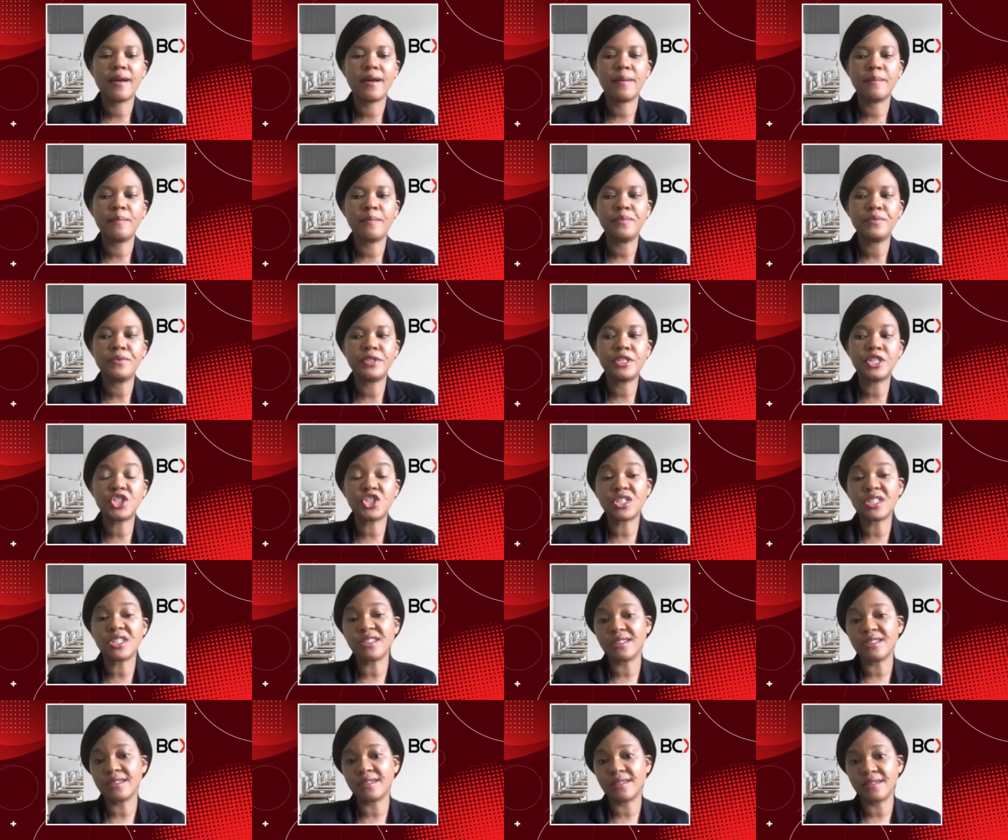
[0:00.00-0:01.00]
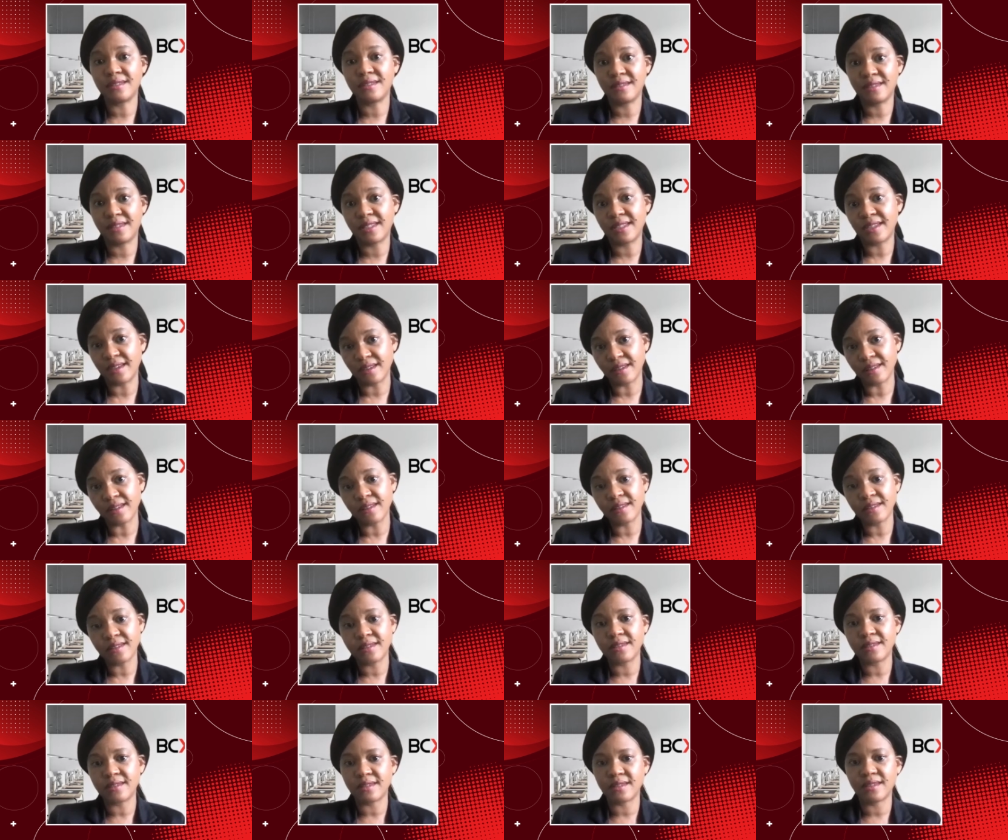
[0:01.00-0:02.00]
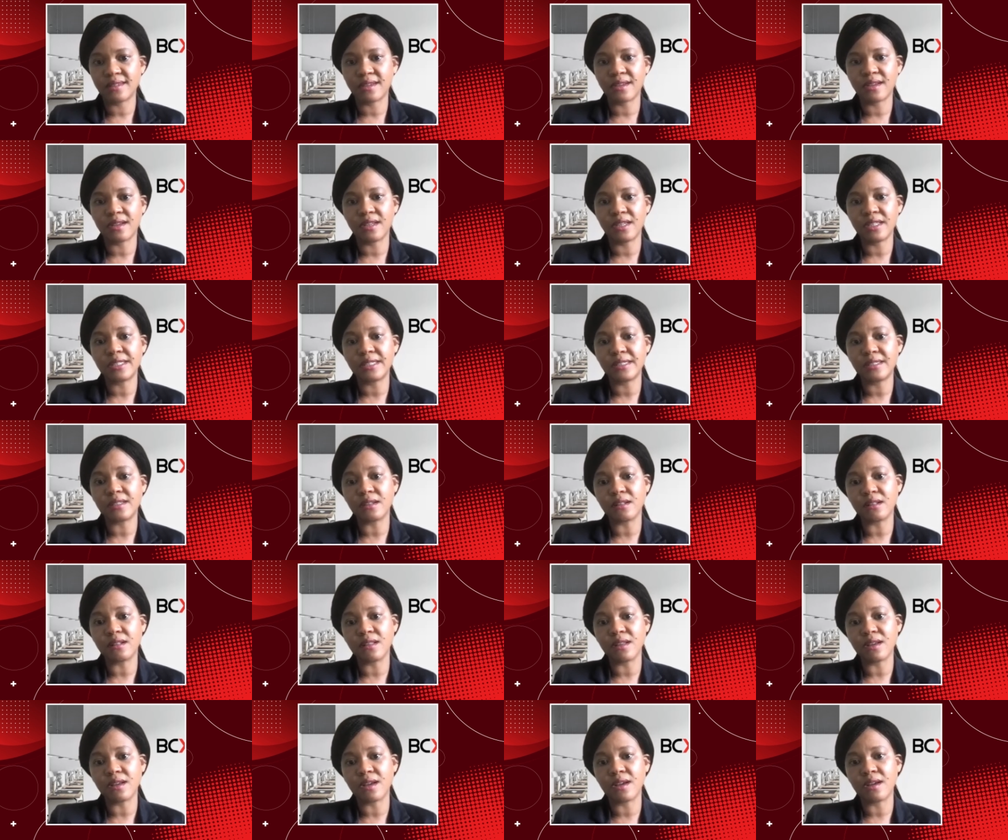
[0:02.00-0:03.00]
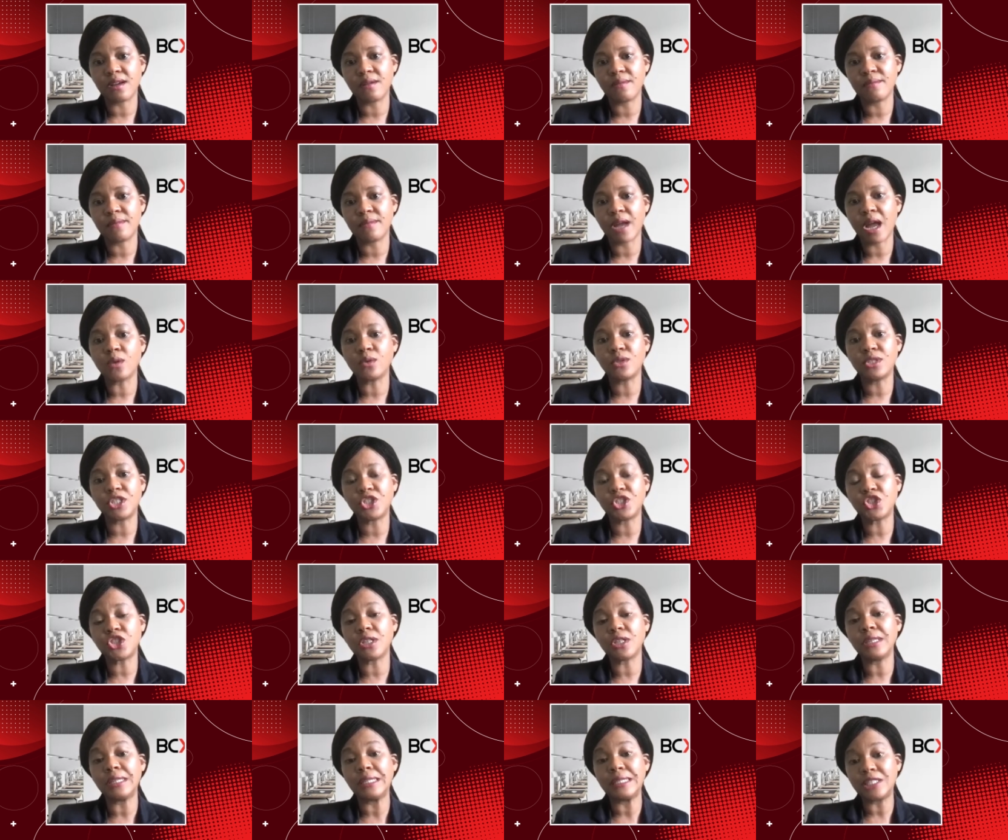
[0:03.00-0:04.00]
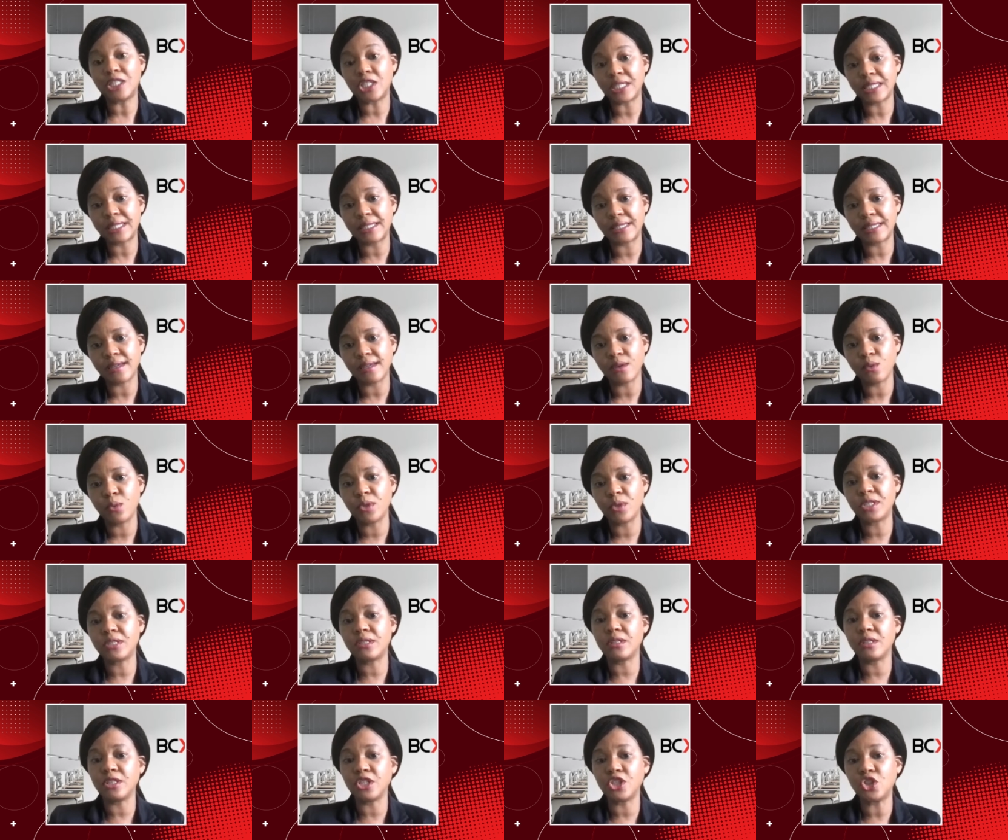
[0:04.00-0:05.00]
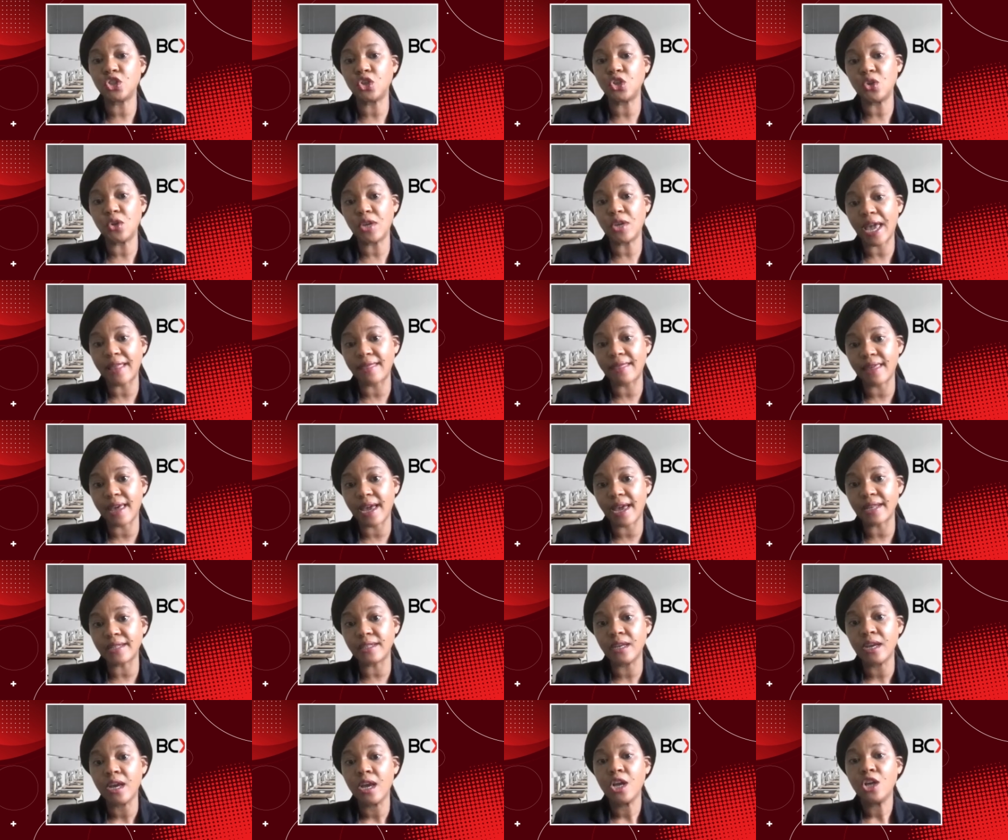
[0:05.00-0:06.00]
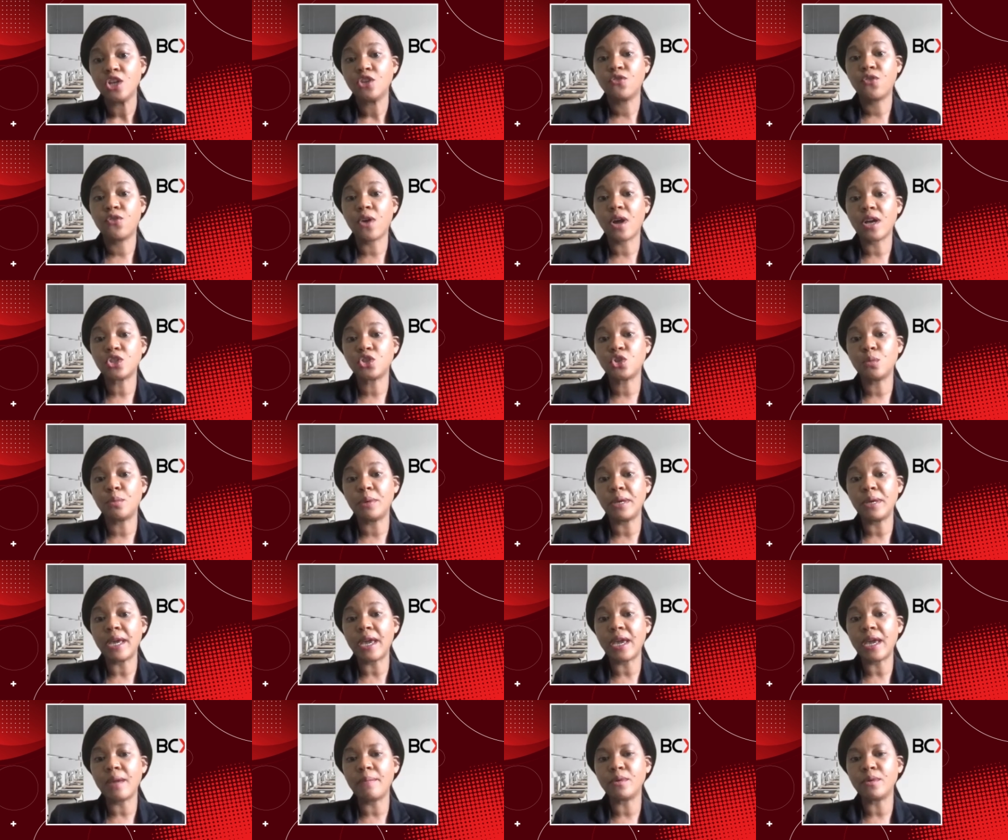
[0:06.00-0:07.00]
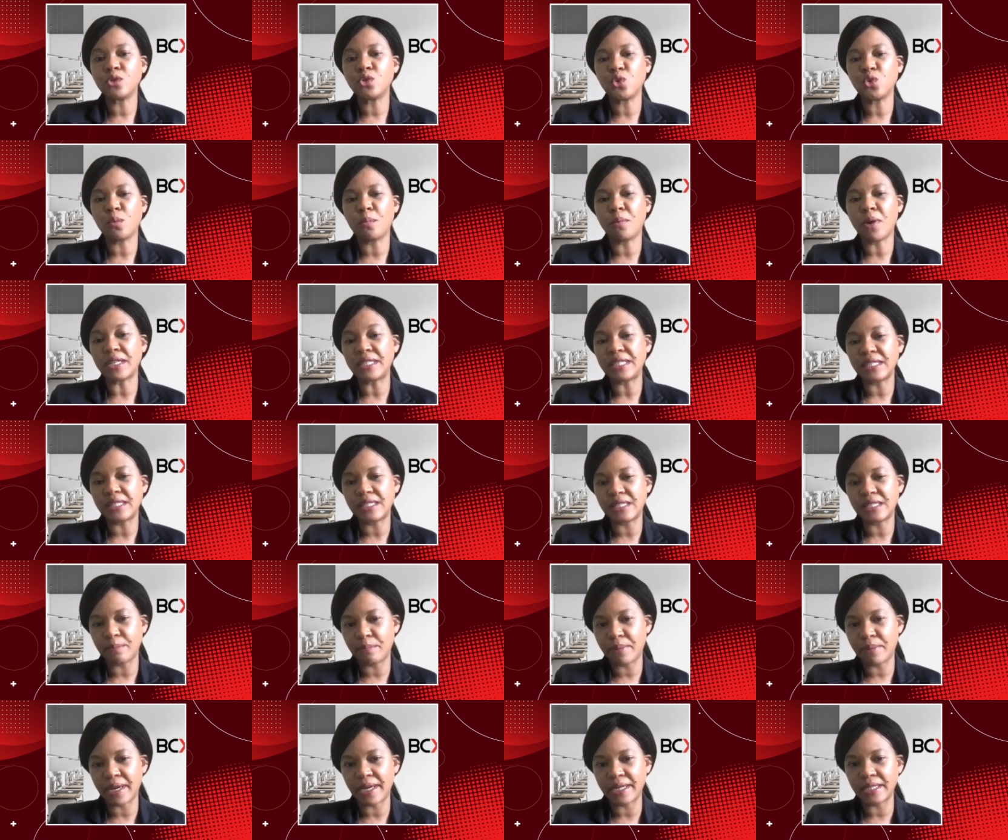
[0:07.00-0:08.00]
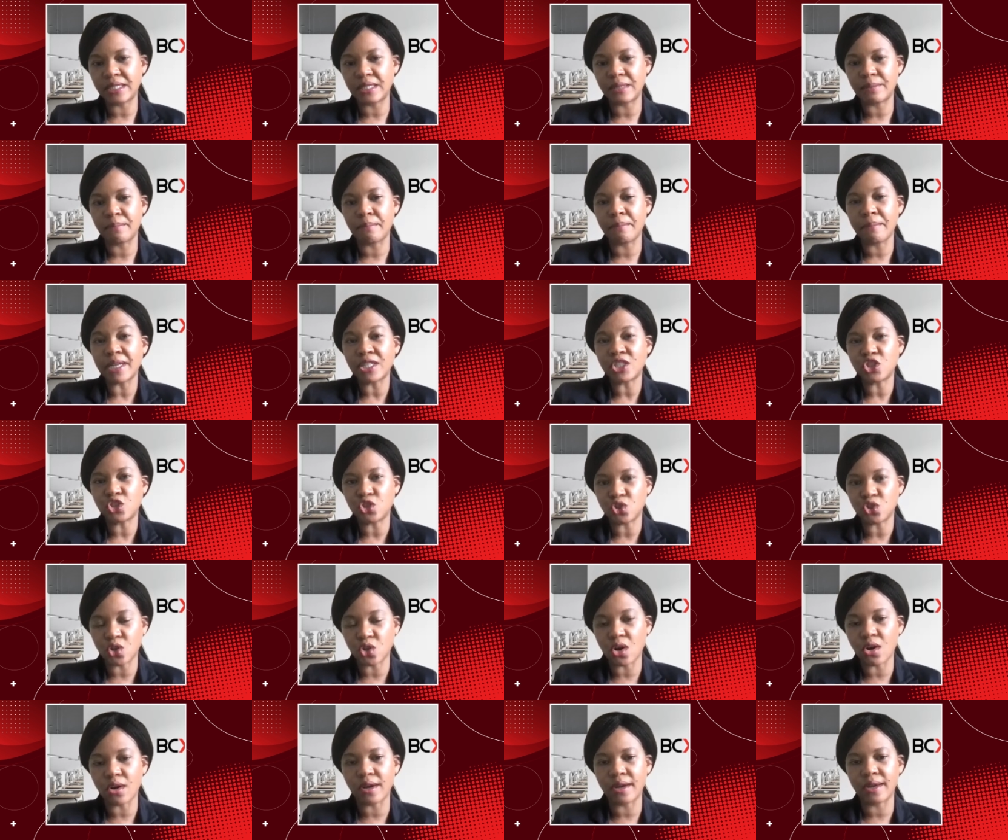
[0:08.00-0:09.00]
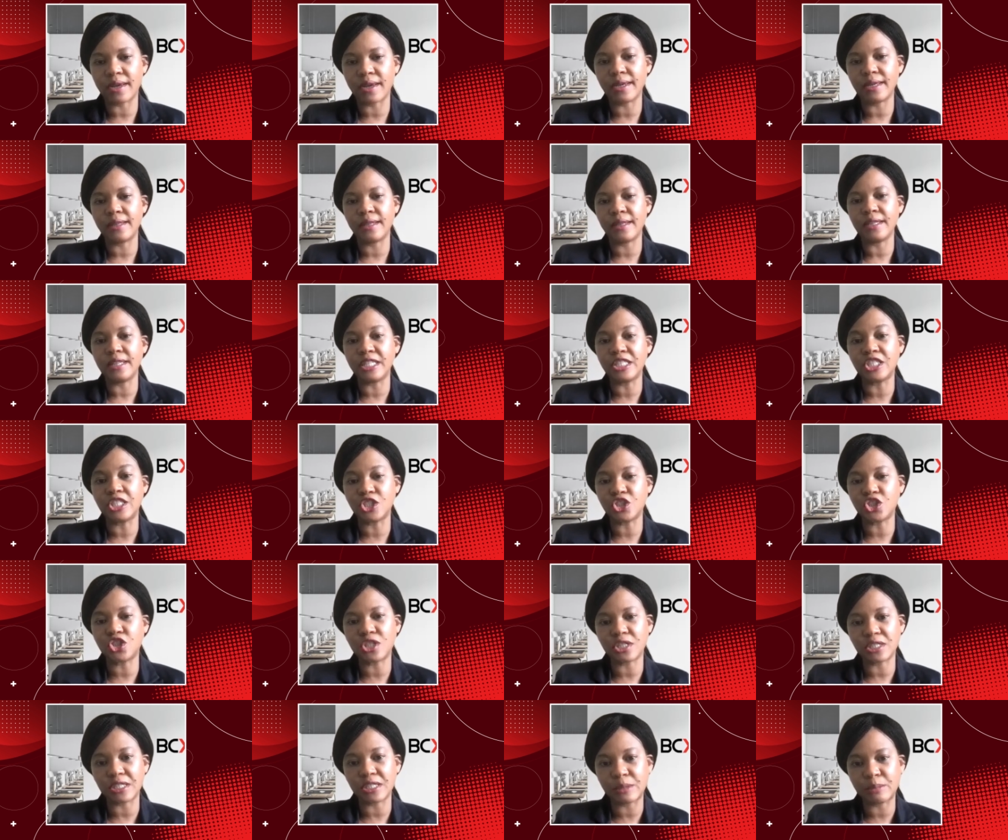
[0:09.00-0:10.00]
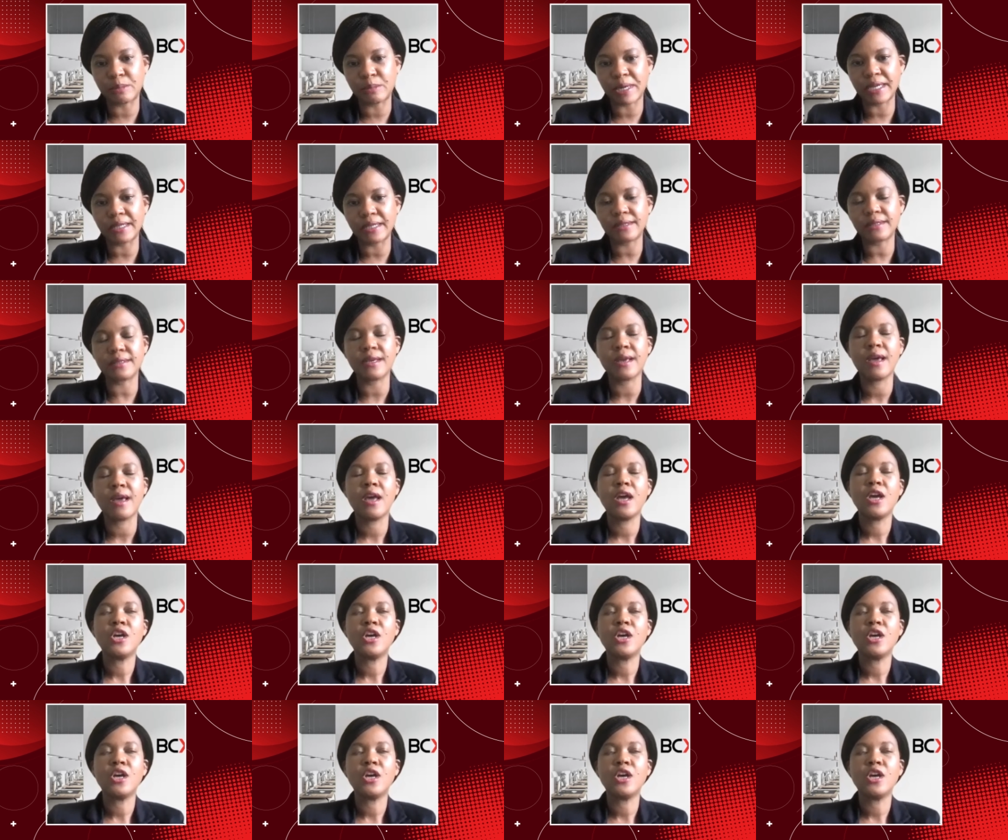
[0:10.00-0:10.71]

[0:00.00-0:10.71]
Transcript: Um, digital skills uh, is still um, our digital literacy. We still need to look at that for us to be able to participate much stronger in, in the digital space.